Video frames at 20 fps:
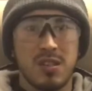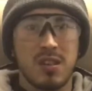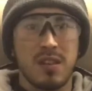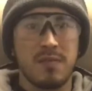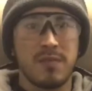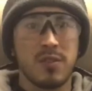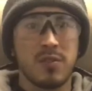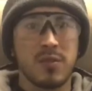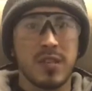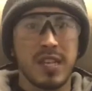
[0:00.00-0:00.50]

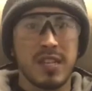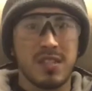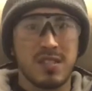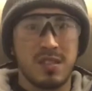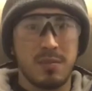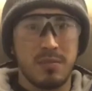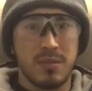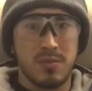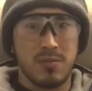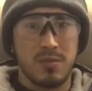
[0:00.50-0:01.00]
few years to
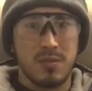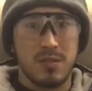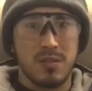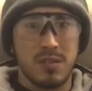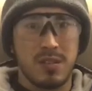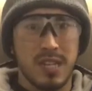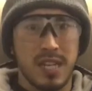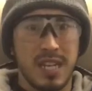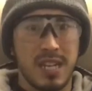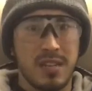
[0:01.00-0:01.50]
build,
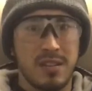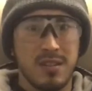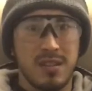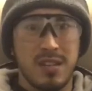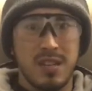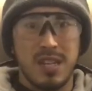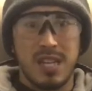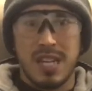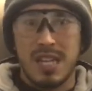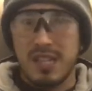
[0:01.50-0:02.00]
okay?
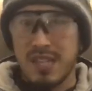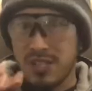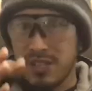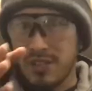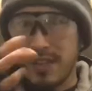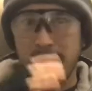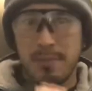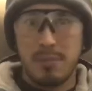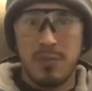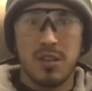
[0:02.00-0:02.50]
Unless you
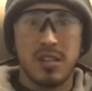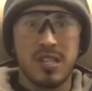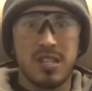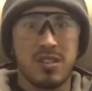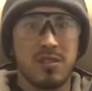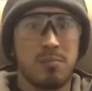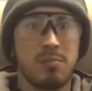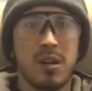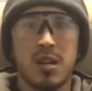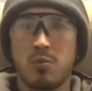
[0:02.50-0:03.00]
have money, you
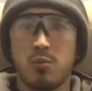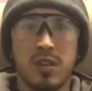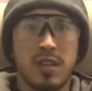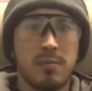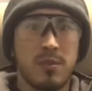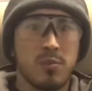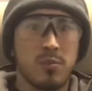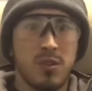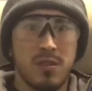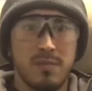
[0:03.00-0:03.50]
can buy whatever
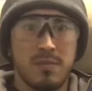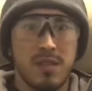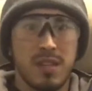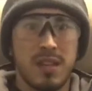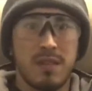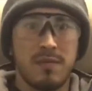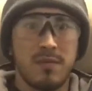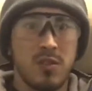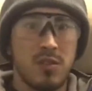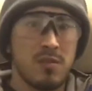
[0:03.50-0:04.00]
you want.
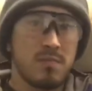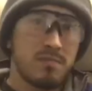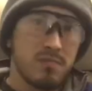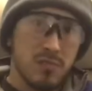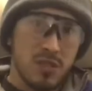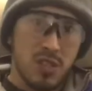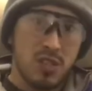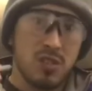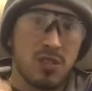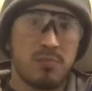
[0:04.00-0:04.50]
If not,
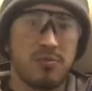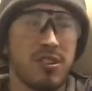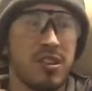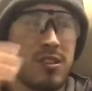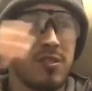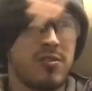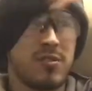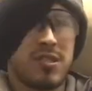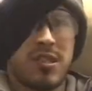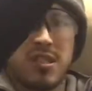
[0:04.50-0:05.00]
you've got to
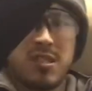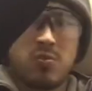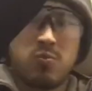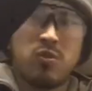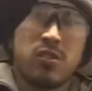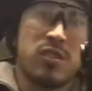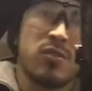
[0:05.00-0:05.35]
prioritize what you